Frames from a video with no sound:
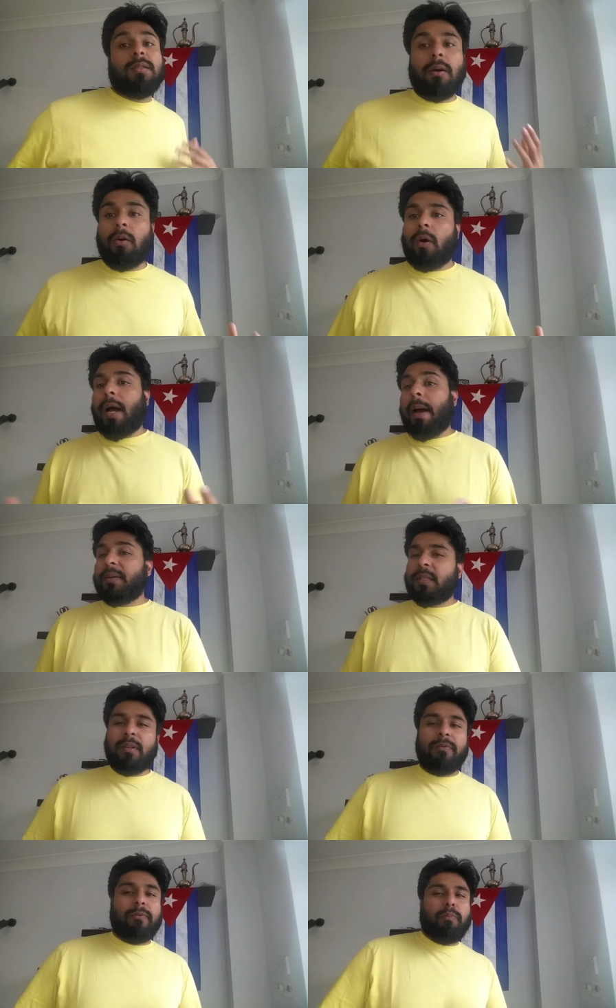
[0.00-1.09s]
So, I happened to
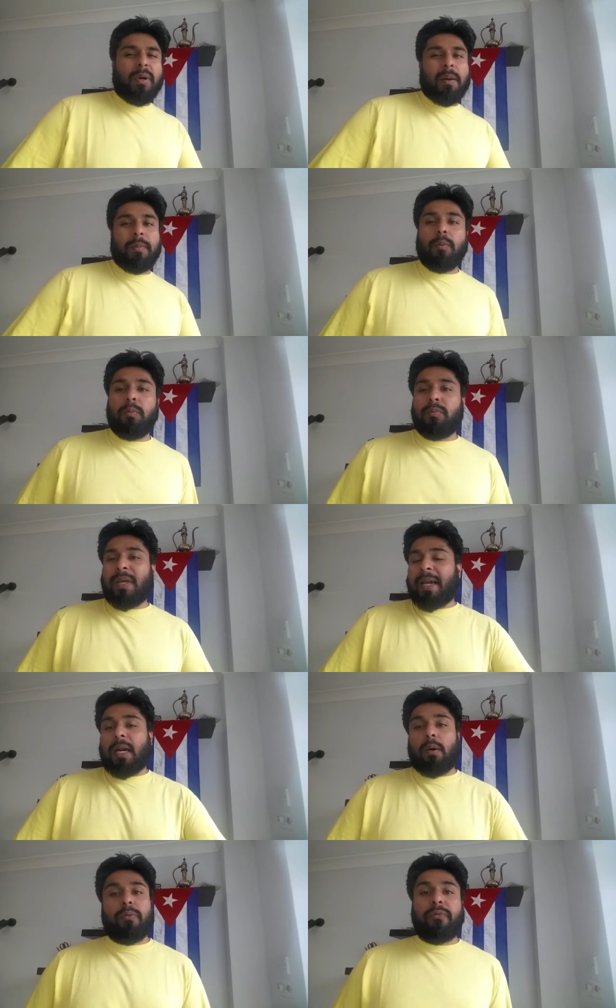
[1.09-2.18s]
be in Birmingham
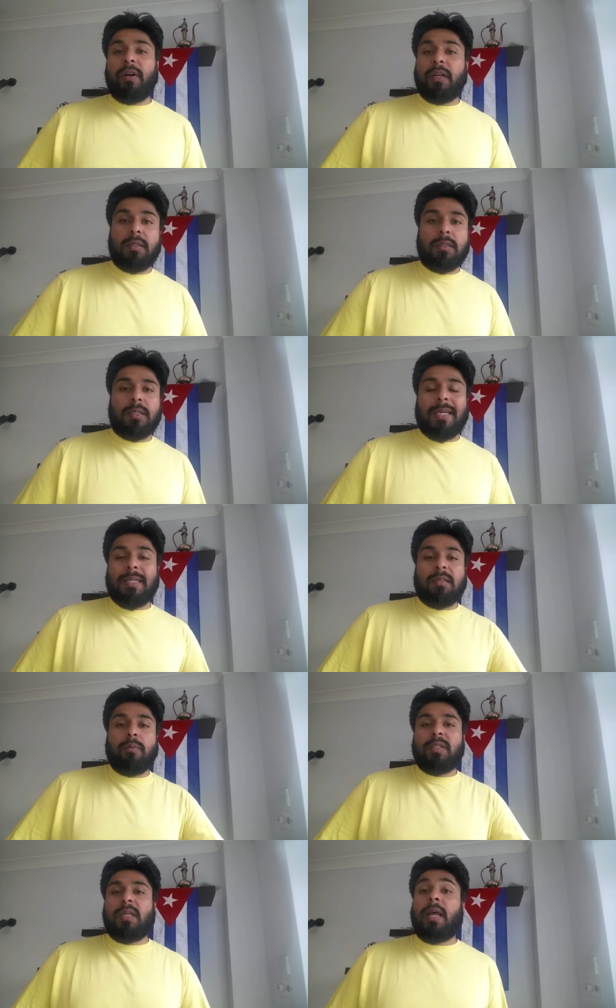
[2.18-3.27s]
hanging out with friends, and
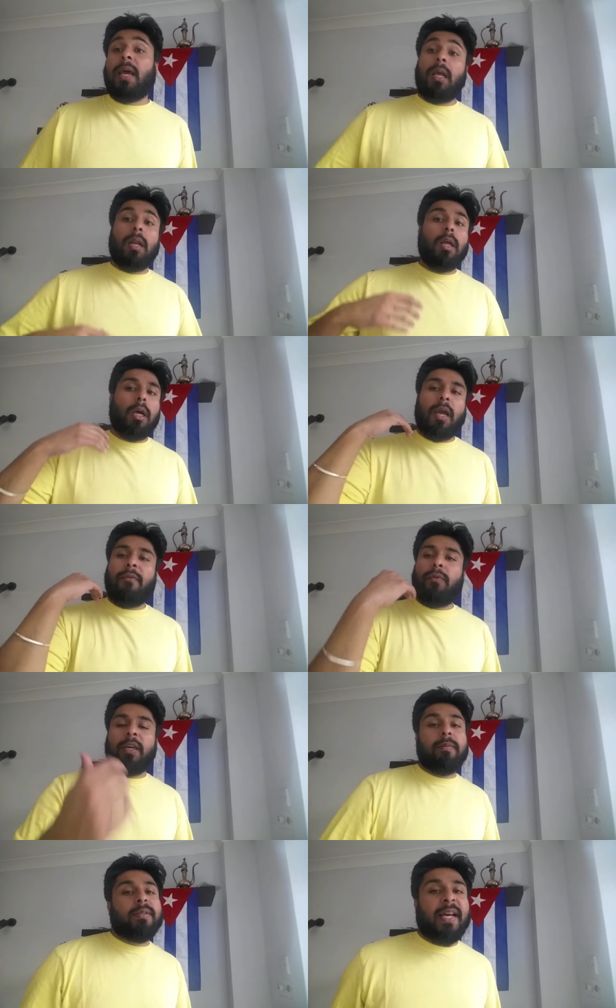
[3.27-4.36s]
someone said, Hey, look, everyone
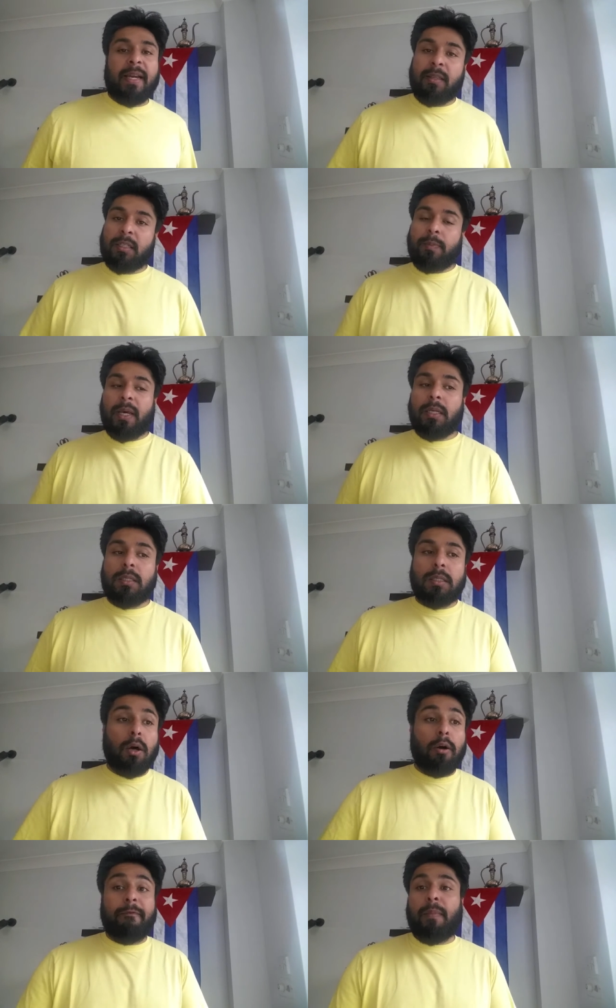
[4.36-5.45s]
keeps tagging this place
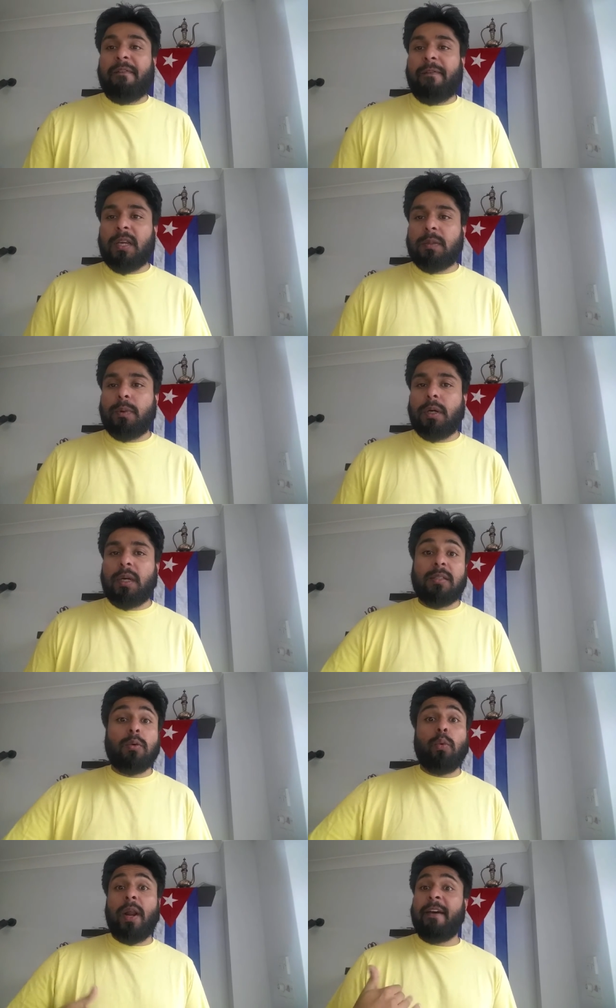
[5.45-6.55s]
on my Facebook. It's
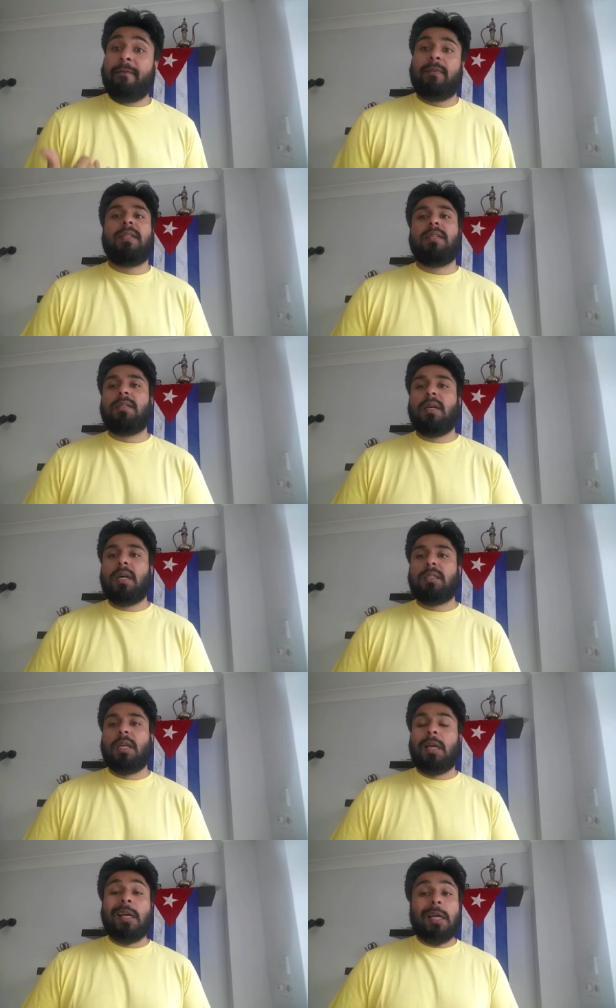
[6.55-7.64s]
called Heavenly
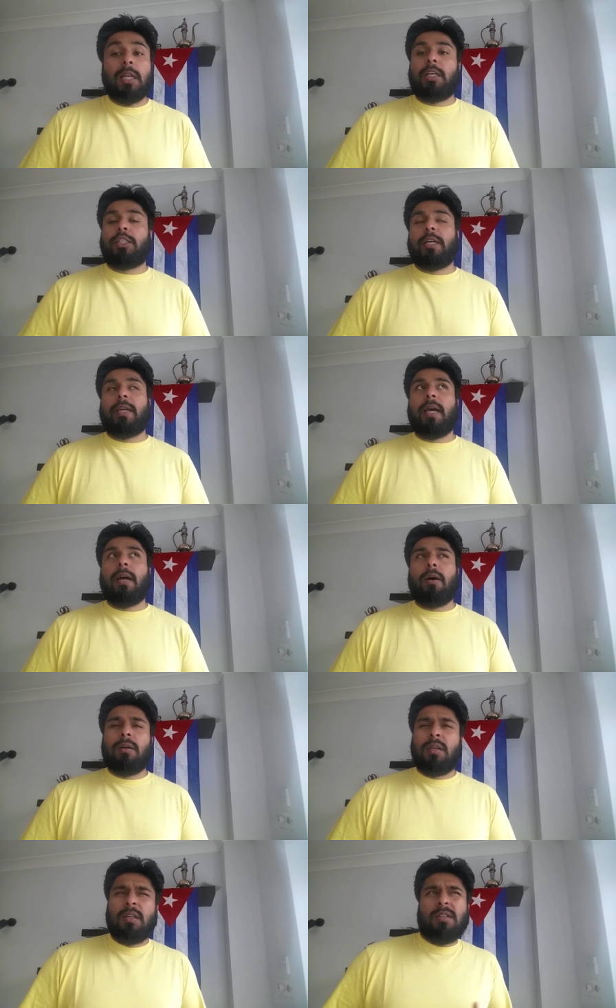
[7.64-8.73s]
Desserts. Let's check it
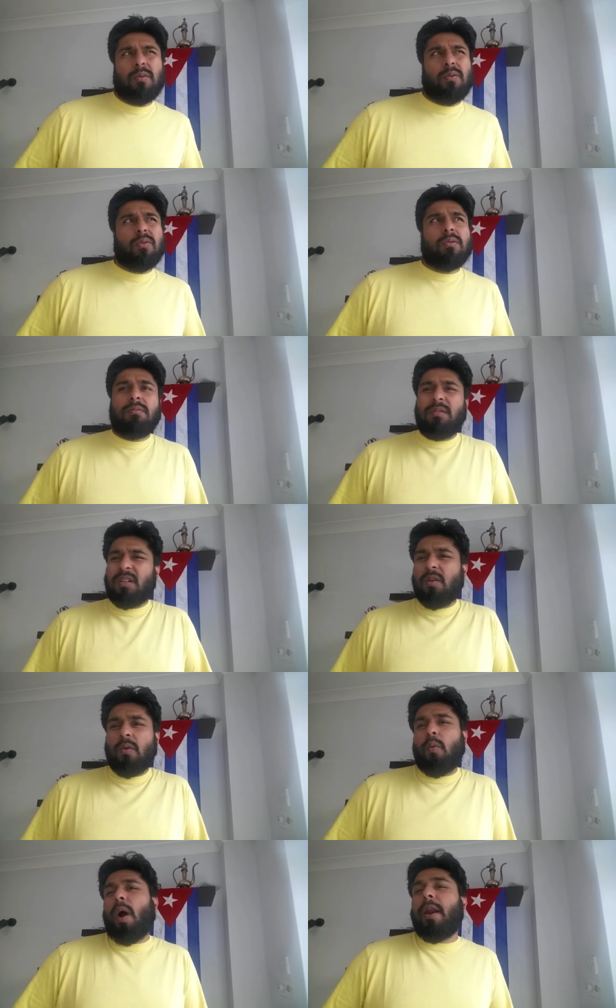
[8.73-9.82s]
out. So we thought, you know,
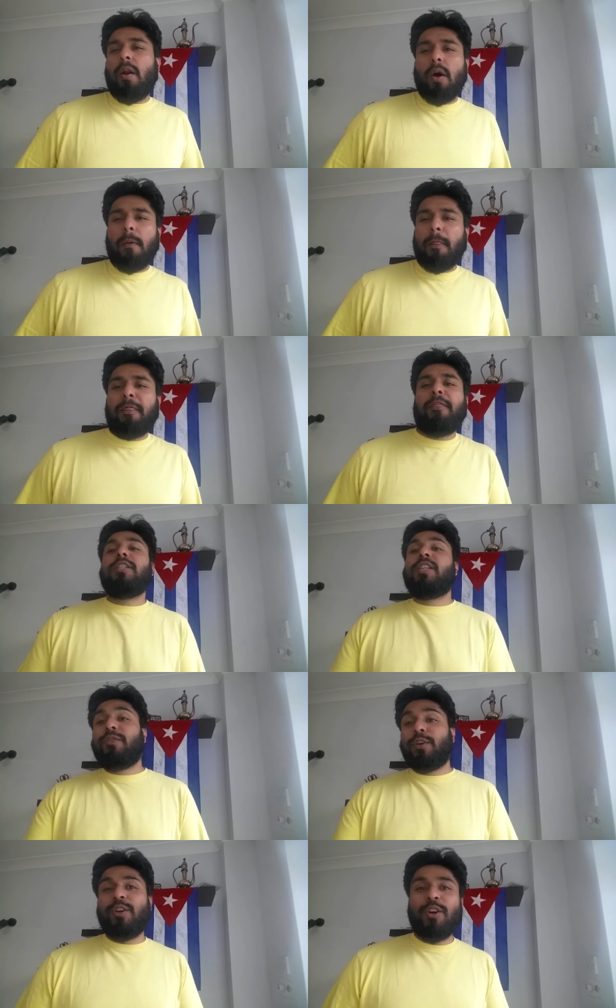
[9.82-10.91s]
why not? Those
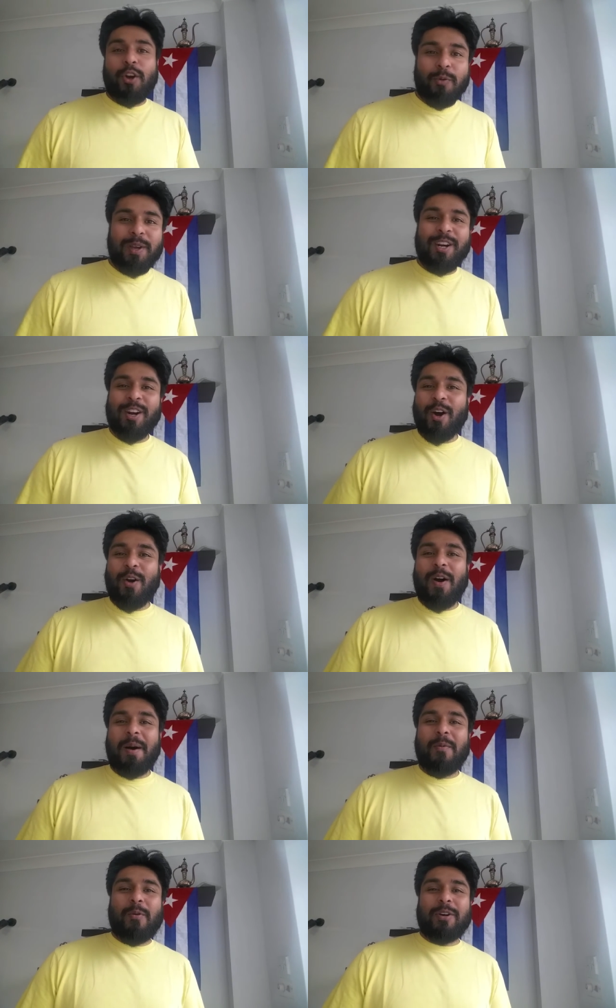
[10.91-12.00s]
of you who know me know
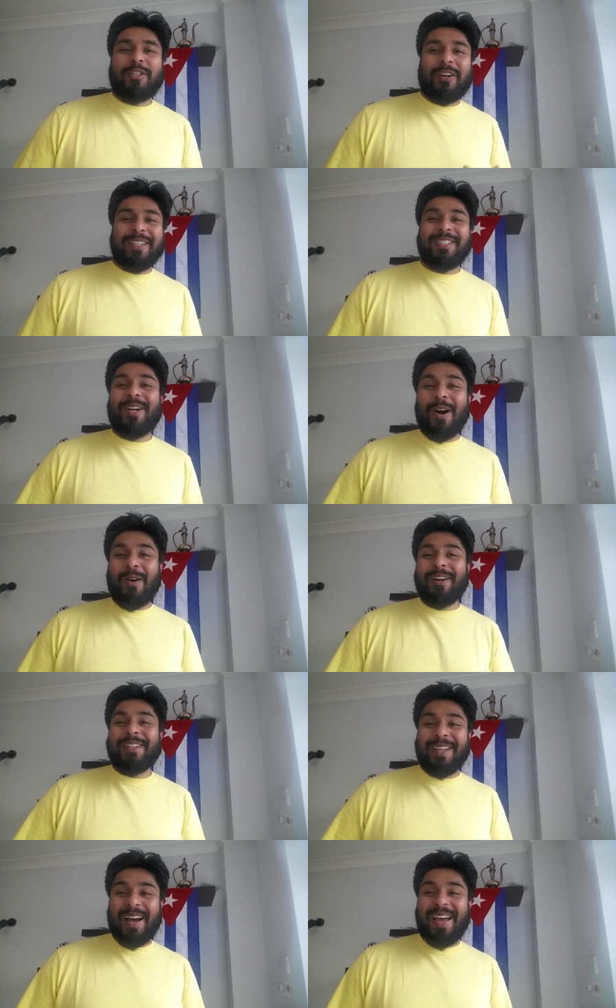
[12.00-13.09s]
I'm always trying to go on
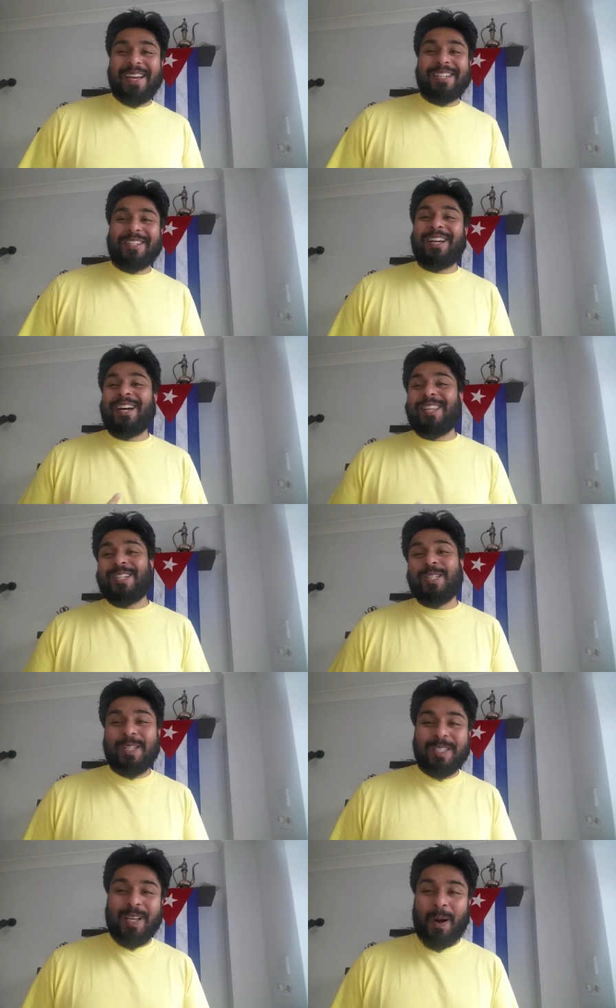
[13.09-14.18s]
a diet and trying to cut the
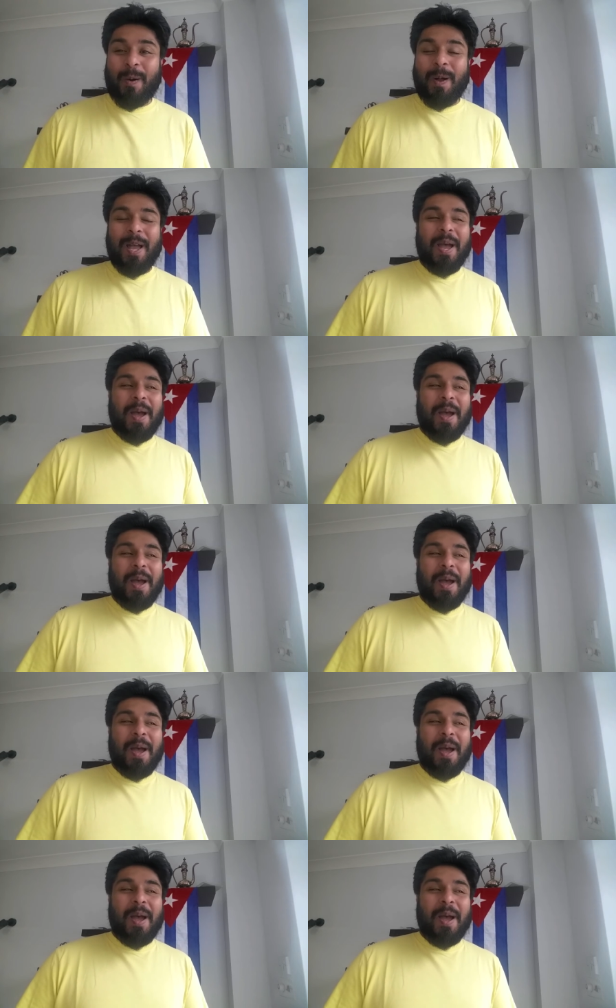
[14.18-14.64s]
sugars out,